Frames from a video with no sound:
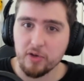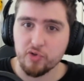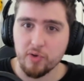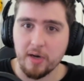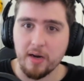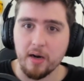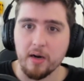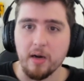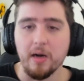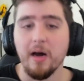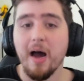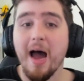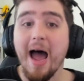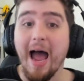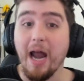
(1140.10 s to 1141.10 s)
Dreadhunger
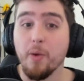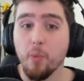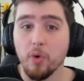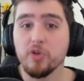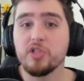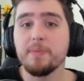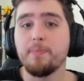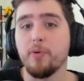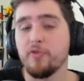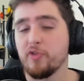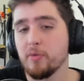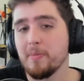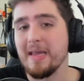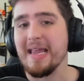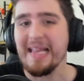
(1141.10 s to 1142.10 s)
and want to put
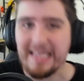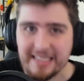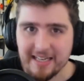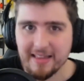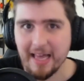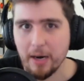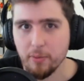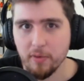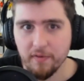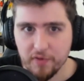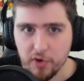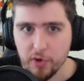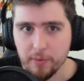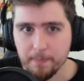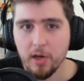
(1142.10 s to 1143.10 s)
them into their
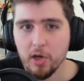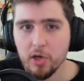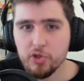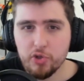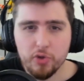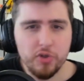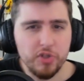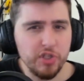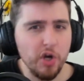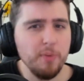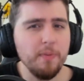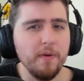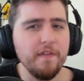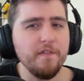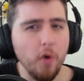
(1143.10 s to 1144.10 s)
review. Do so
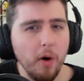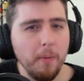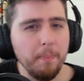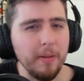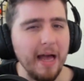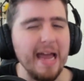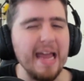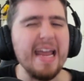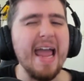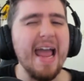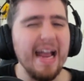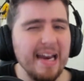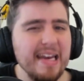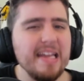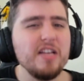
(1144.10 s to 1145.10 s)
before playing
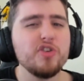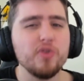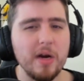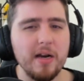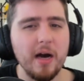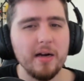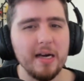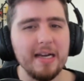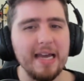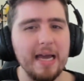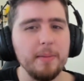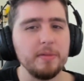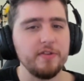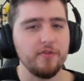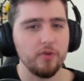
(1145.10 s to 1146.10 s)
any Dreadhunger
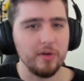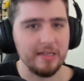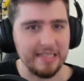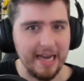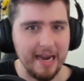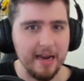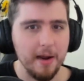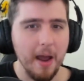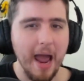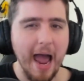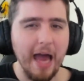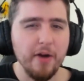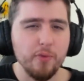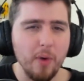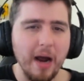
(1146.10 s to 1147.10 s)
games for a day
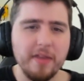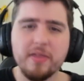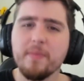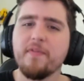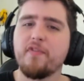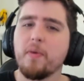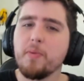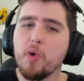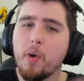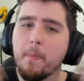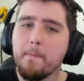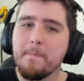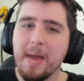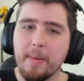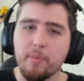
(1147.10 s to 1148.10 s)
and write them from your
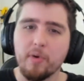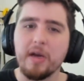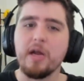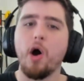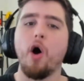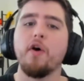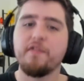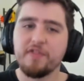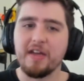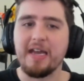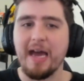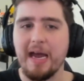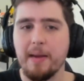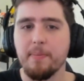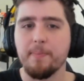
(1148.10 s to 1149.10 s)
memory of the
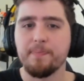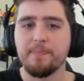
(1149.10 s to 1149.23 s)
game.